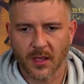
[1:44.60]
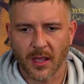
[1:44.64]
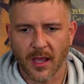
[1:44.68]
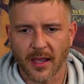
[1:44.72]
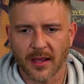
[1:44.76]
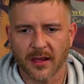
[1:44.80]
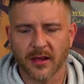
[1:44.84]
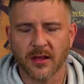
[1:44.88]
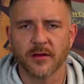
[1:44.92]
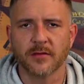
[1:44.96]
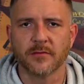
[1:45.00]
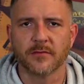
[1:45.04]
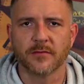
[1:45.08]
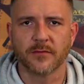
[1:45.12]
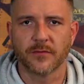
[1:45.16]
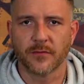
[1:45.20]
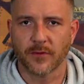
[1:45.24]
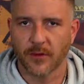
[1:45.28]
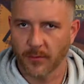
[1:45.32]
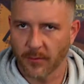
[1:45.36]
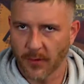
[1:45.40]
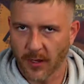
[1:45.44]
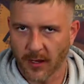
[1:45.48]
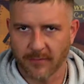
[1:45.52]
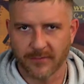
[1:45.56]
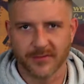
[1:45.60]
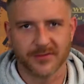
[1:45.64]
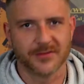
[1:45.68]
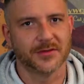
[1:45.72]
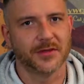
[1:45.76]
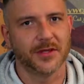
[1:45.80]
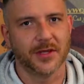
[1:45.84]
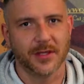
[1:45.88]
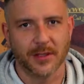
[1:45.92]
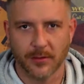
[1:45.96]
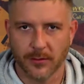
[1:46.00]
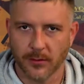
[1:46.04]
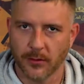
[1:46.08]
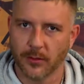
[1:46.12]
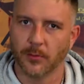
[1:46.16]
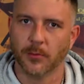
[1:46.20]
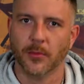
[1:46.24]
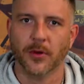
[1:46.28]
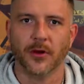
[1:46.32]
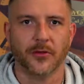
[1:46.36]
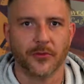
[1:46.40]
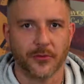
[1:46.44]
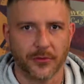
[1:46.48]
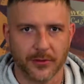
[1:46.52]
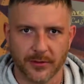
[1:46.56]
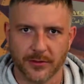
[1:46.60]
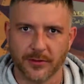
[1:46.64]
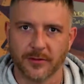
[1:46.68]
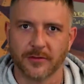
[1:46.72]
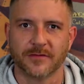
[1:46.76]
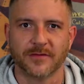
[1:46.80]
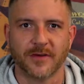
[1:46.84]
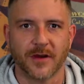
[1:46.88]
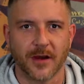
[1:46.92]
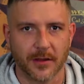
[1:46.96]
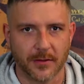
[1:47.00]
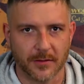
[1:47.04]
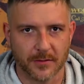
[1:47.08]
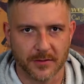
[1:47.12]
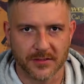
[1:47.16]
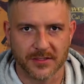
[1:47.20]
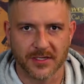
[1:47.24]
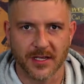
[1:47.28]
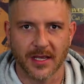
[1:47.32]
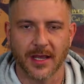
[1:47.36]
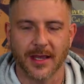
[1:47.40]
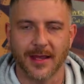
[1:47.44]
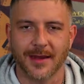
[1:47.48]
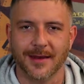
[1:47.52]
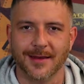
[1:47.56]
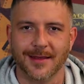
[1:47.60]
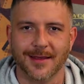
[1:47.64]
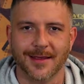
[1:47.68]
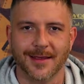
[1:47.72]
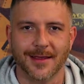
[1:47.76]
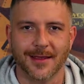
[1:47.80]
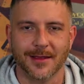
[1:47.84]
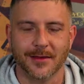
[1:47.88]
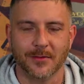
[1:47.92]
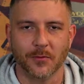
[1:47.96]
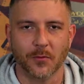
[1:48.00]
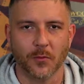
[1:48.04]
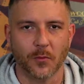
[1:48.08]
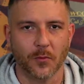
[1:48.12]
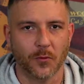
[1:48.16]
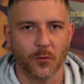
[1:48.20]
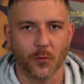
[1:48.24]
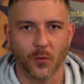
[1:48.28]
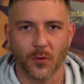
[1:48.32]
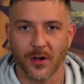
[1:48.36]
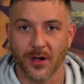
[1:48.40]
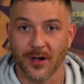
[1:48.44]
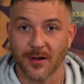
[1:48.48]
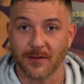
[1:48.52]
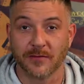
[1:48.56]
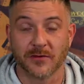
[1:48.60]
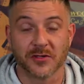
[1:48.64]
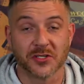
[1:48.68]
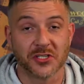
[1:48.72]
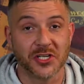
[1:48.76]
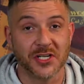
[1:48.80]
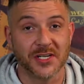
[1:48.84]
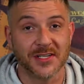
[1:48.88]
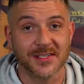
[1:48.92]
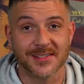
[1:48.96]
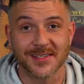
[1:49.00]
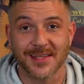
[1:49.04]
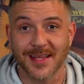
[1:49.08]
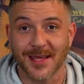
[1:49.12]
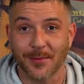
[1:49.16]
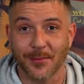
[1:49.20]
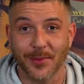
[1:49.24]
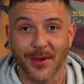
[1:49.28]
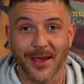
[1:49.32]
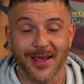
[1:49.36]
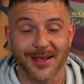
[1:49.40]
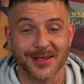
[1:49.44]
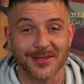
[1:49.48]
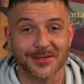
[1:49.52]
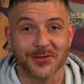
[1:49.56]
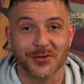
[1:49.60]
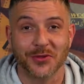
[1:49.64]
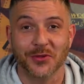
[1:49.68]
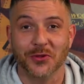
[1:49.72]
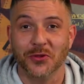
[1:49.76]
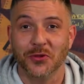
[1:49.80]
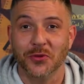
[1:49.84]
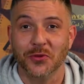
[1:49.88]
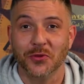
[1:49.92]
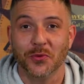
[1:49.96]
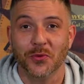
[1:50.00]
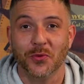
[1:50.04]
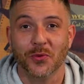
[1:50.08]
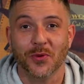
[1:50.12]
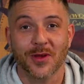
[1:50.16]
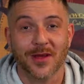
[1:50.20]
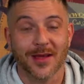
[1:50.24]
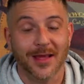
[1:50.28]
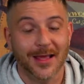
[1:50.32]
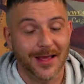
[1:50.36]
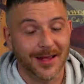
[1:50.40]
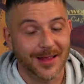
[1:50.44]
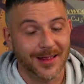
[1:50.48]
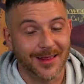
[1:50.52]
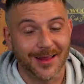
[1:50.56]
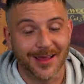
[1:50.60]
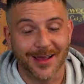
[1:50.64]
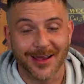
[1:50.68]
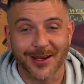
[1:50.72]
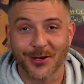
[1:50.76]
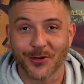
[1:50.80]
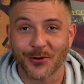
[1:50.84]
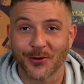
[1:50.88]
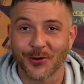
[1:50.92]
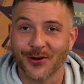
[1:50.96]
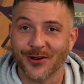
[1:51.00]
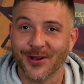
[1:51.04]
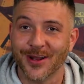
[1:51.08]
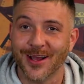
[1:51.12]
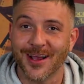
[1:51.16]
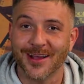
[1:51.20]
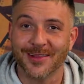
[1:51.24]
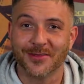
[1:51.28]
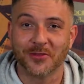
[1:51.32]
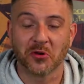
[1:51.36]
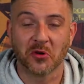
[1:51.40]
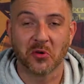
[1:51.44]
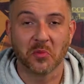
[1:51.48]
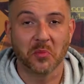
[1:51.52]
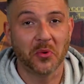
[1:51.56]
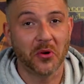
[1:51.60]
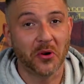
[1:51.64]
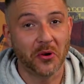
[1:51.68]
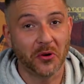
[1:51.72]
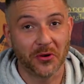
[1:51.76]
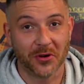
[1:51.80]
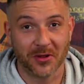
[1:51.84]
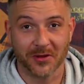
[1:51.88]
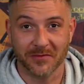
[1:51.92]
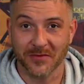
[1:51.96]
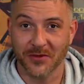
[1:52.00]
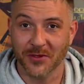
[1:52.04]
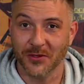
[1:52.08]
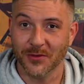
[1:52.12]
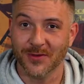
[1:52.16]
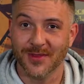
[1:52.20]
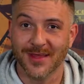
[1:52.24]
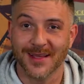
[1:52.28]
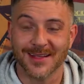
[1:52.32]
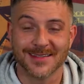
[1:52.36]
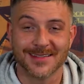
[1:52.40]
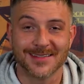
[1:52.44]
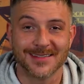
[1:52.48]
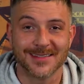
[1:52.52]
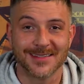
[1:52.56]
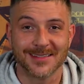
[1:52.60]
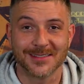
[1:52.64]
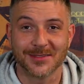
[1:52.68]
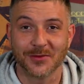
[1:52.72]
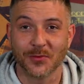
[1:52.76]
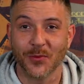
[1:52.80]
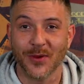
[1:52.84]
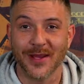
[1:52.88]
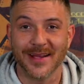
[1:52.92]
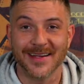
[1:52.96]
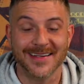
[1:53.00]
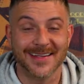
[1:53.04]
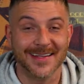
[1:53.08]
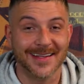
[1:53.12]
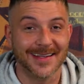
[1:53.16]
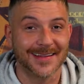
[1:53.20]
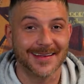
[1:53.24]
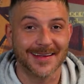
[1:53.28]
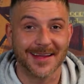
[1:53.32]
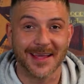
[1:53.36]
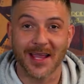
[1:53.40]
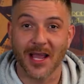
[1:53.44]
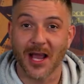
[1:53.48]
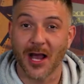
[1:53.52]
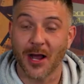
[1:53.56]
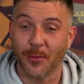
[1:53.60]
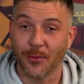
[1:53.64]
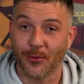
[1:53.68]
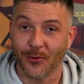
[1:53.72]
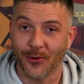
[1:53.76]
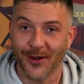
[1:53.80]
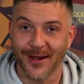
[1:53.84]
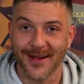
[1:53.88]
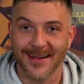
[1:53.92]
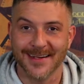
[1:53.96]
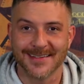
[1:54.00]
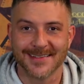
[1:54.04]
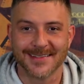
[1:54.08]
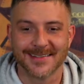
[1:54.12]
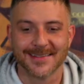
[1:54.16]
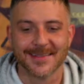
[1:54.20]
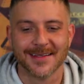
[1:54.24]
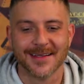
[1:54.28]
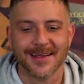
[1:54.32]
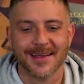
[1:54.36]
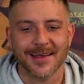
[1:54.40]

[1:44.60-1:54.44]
I come from obviously your mother and your father's side, and whatever genes they pass to you, like it or not, they're a part of you. That's just the way DNA operates.